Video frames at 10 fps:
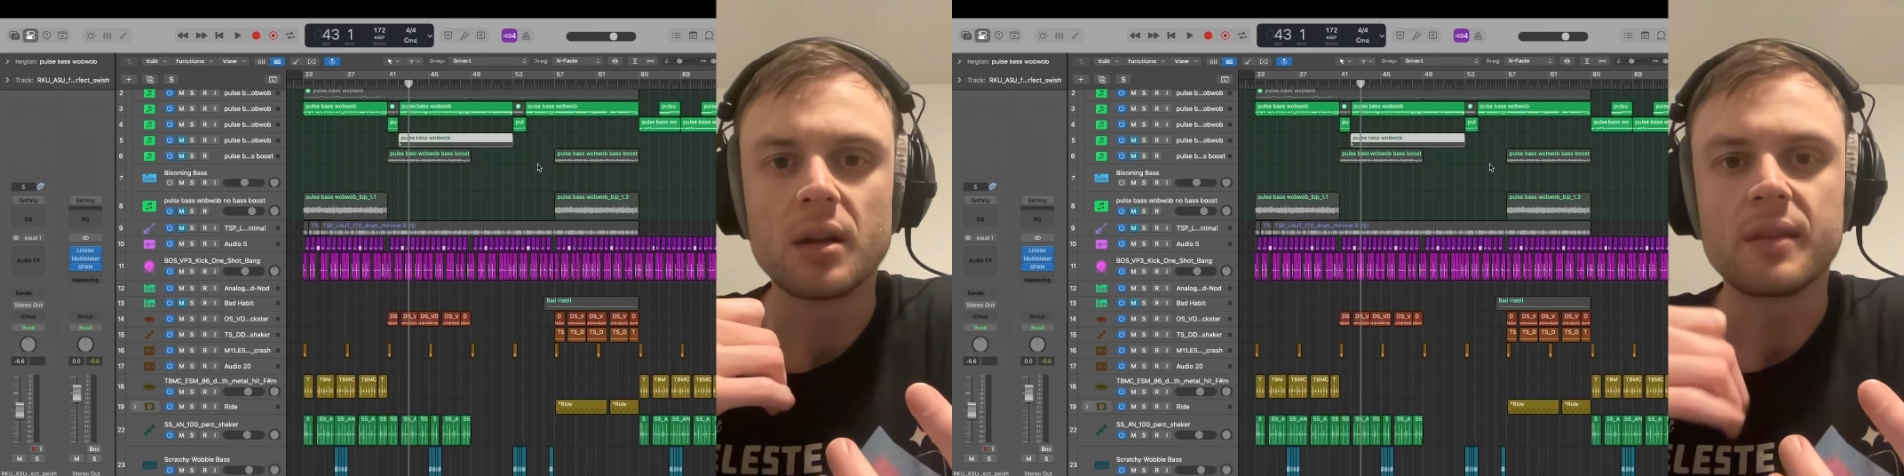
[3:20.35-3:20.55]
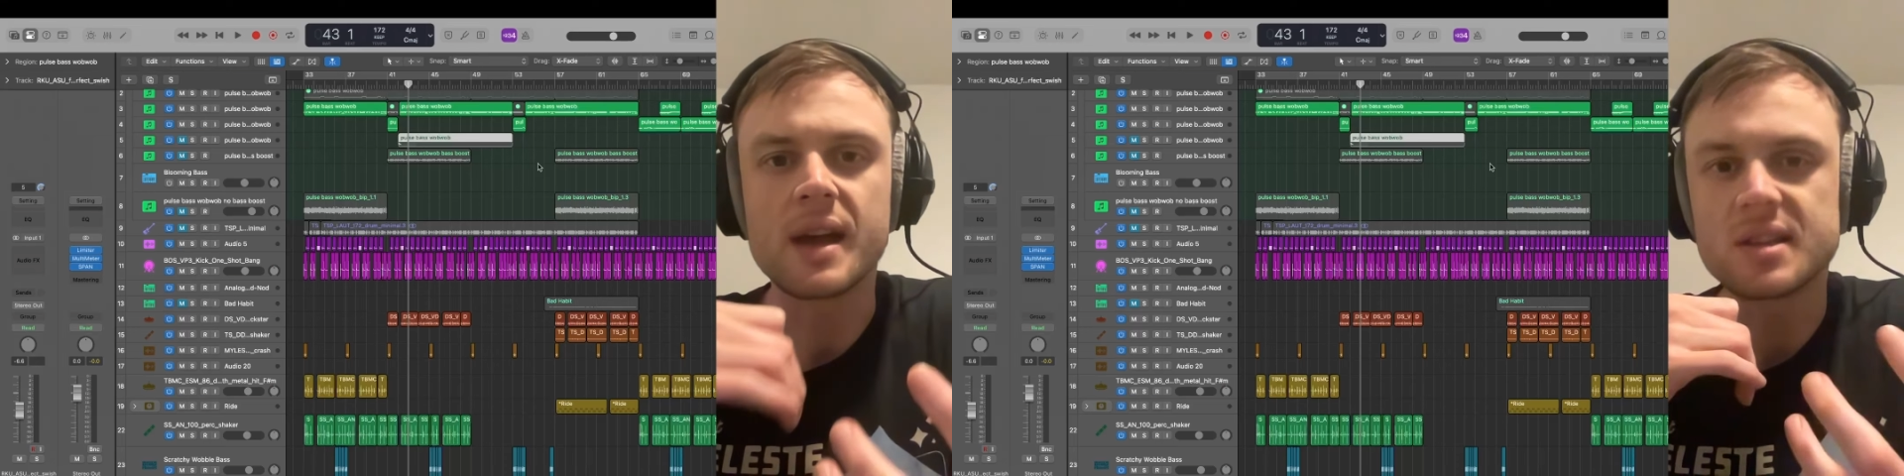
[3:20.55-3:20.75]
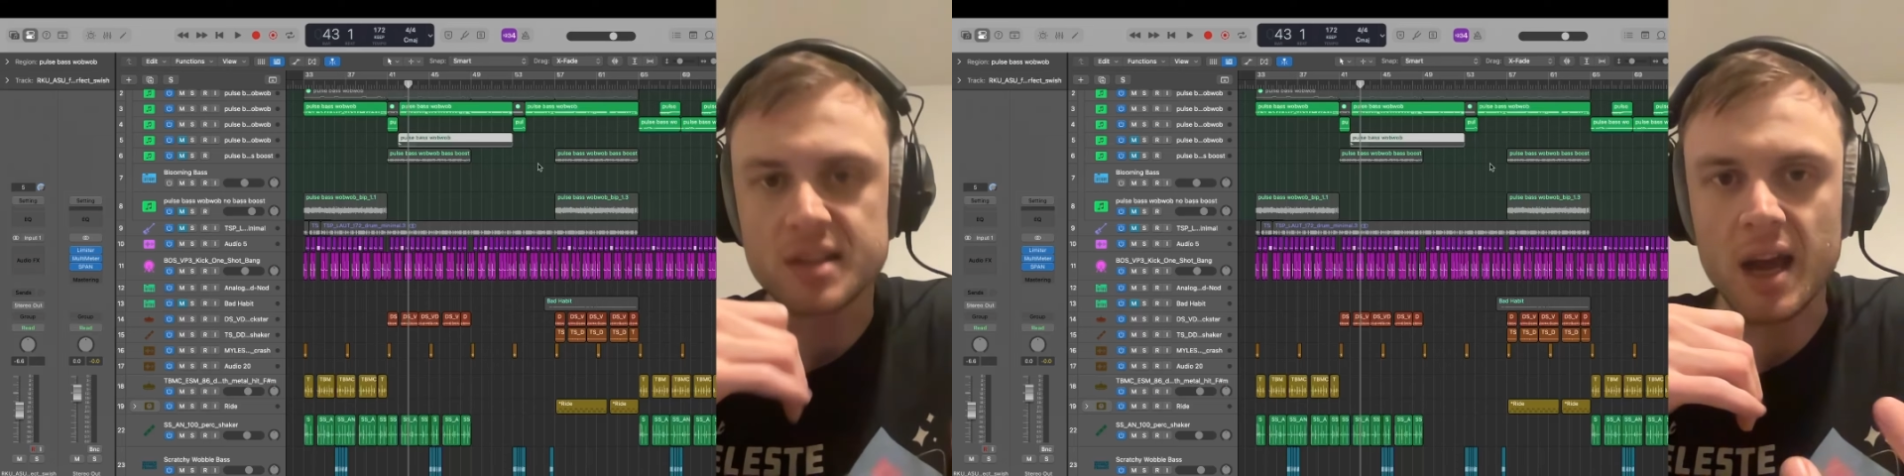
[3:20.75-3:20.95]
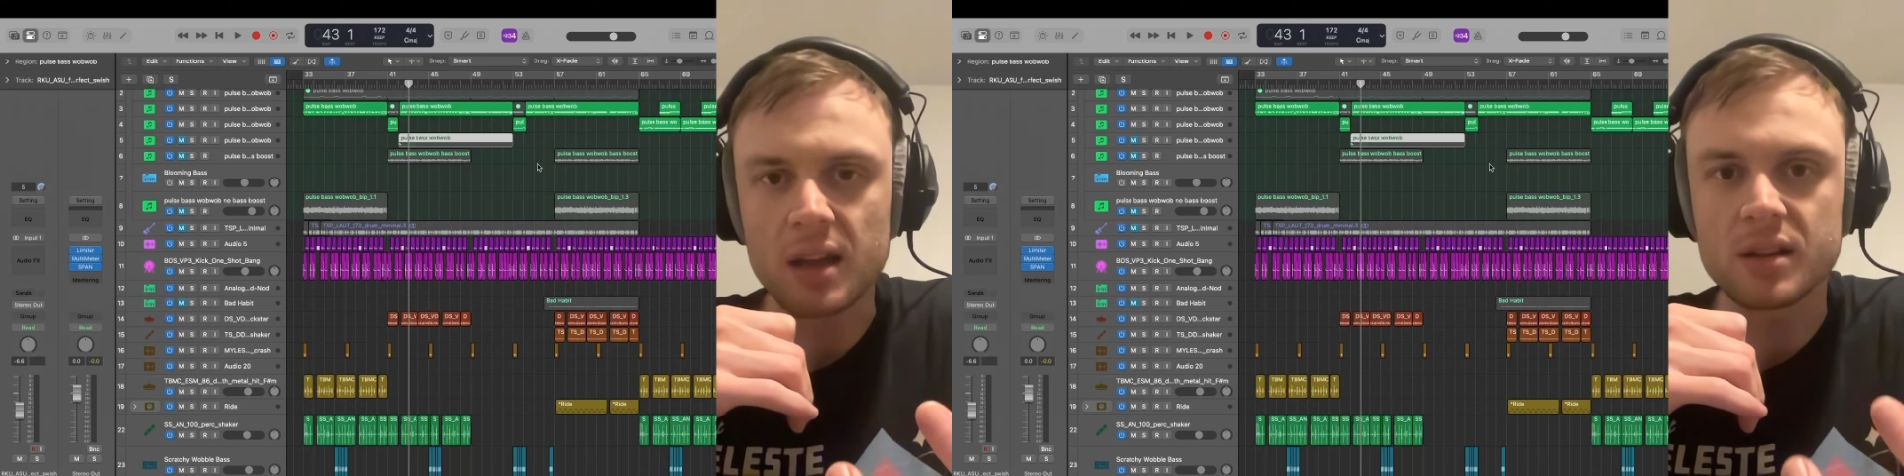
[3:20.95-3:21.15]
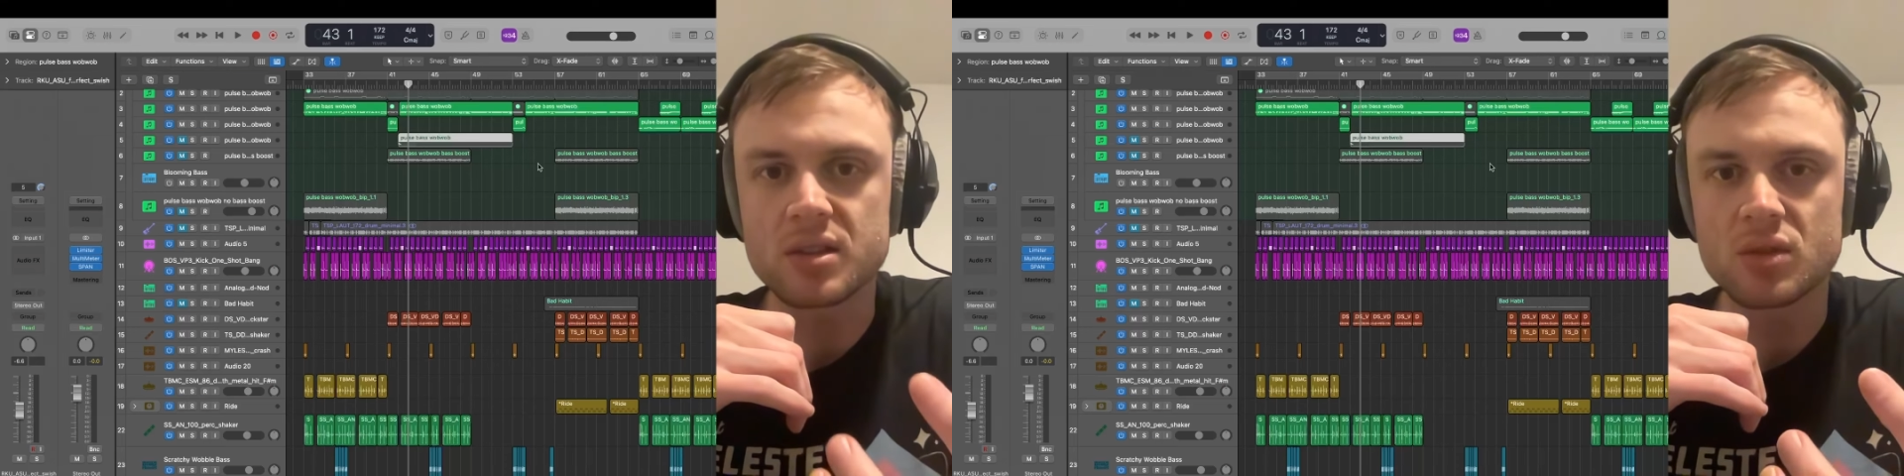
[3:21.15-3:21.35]
that
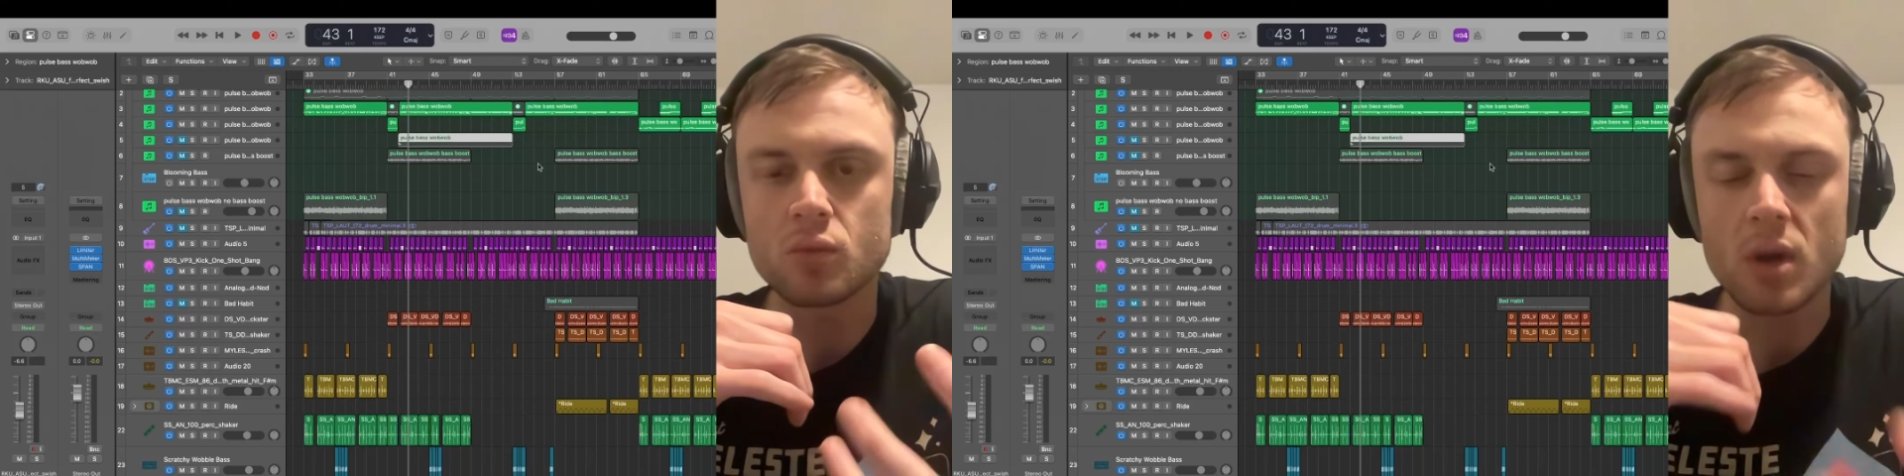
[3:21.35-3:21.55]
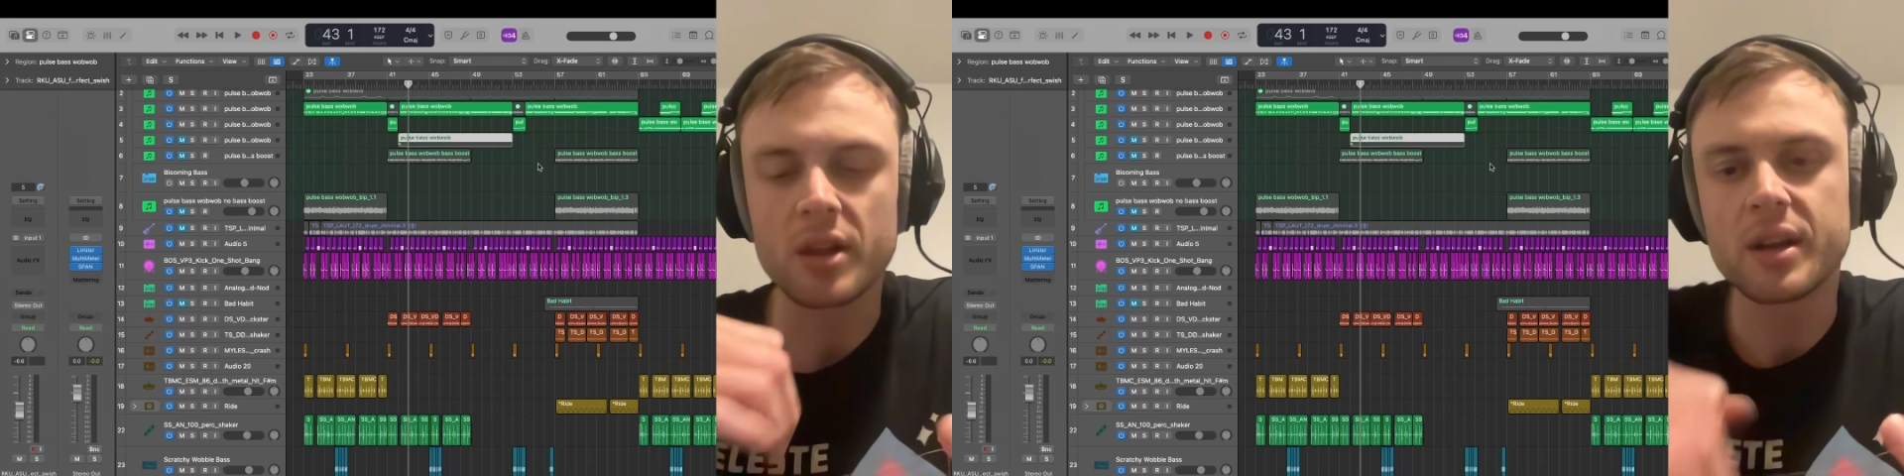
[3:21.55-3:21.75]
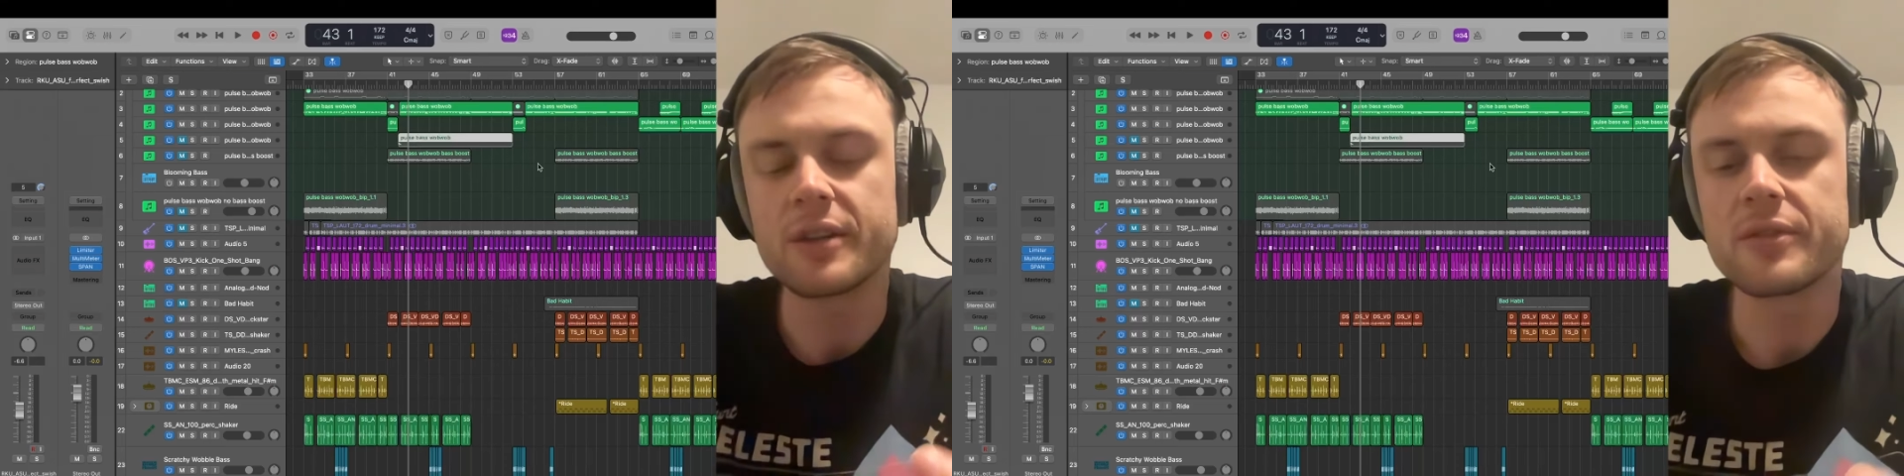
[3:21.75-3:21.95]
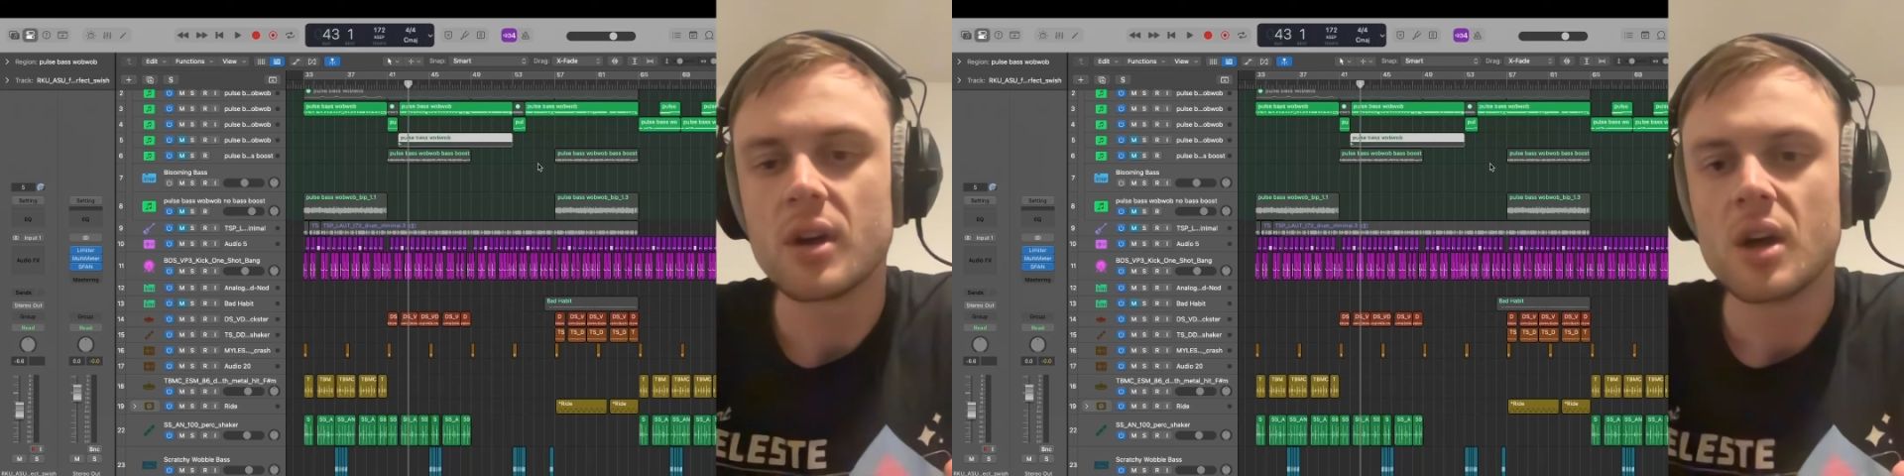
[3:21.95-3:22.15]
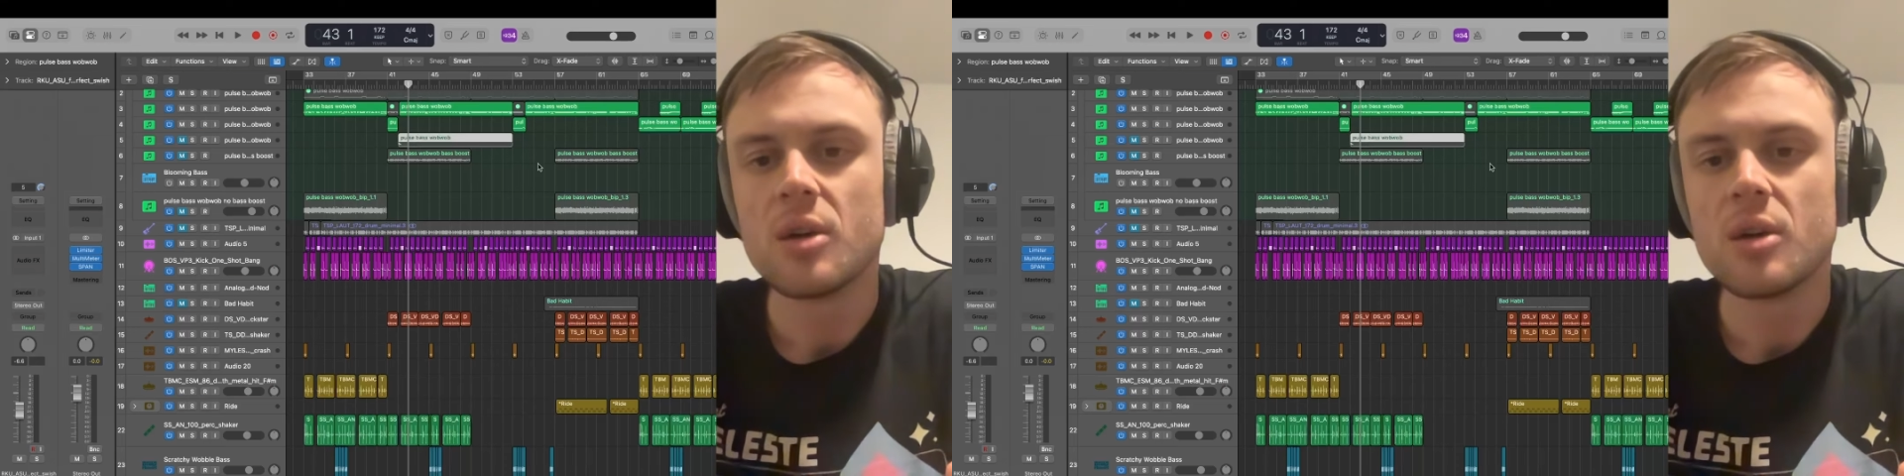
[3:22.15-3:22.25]
silence well enough,